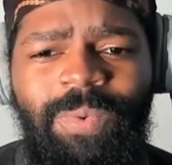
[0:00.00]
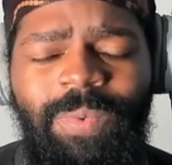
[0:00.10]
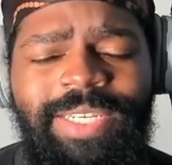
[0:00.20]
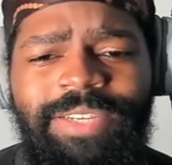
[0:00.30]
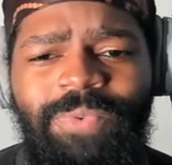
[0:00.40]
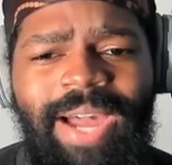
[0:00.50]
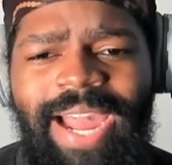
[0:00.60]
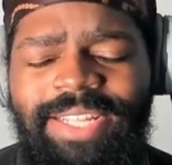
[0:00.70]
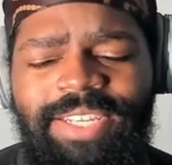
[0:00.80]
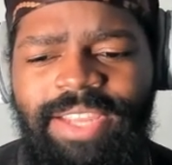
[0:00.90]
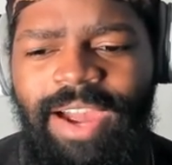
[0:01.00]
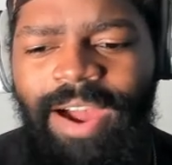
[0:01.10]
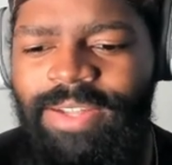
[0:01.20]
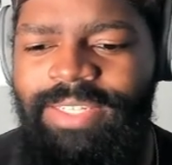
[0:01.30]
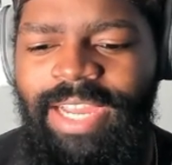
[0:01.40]
which is why I tell y'all
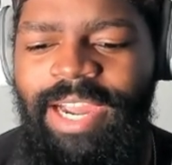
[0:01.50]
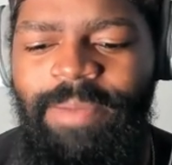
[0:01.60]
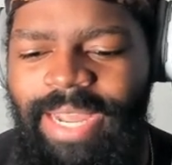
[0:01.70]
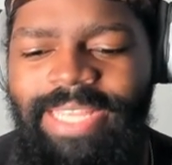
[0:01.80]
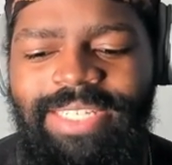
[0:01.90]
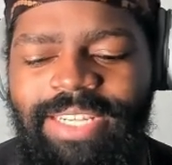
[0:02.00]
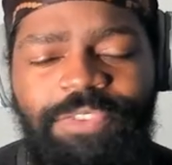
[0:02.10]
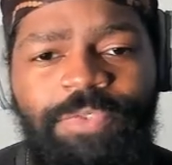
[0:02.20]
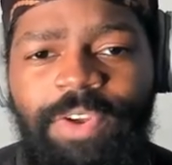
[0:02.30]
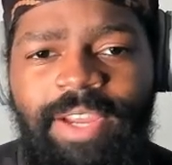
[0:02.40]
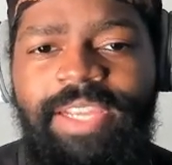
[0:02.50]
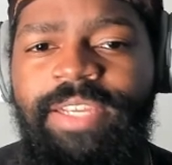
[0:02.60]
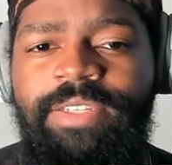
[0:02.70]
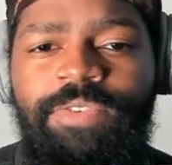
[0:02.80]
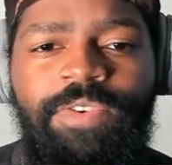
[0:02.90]
all the time, like, it's it's very
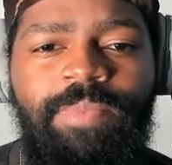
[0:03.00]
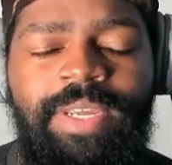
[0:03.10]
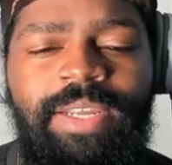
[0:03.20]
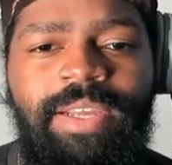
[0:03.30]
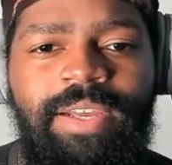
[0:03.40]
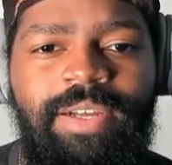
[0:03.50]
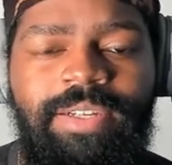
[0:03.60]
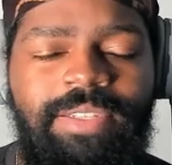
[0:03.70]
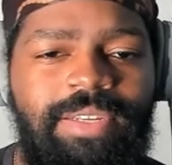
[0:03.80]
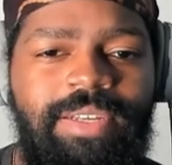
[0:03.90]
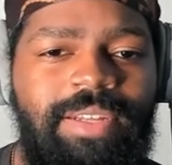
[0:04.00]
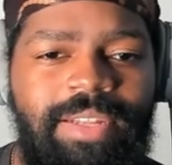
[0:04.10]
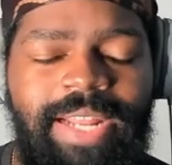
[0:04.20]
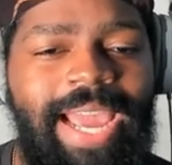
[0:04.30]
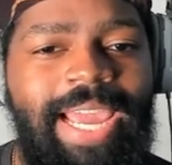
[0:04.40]
easy for me to
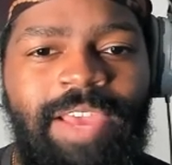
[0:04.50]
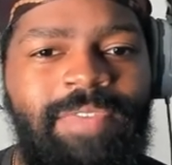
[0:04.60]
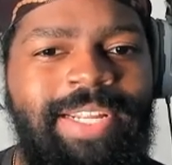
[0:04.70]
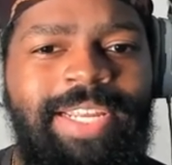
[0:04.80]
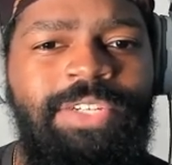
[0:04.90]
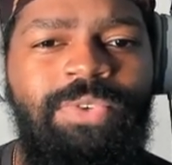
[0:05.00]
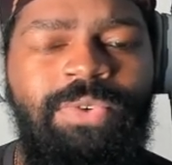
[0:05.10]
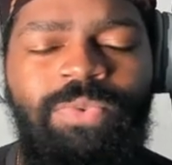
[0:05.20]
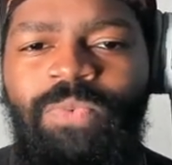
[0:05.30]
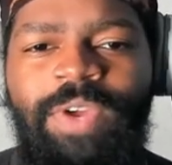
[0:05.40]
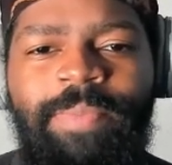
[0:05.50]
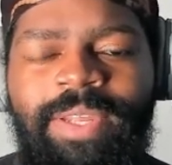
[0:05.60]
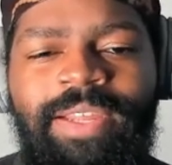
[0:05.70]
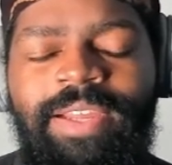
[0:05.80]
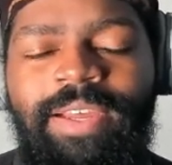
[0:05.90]
not have any issues with
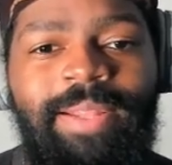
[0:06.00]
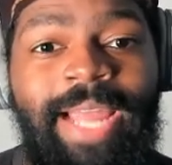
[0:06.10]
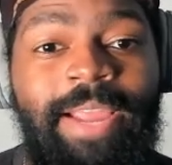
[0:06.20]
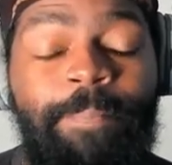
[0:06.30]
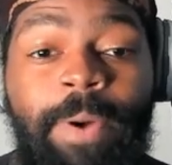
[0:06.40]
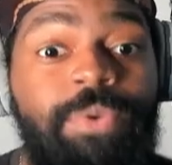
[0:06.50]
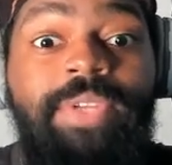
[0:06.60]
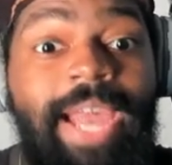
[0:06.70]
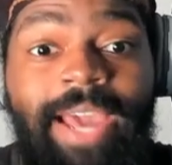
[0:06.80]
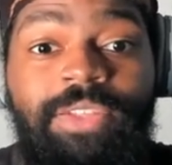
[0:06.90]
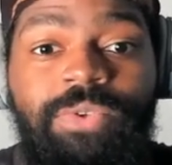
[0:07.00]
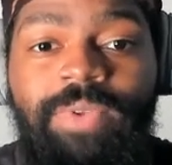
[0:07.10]
women like most guys do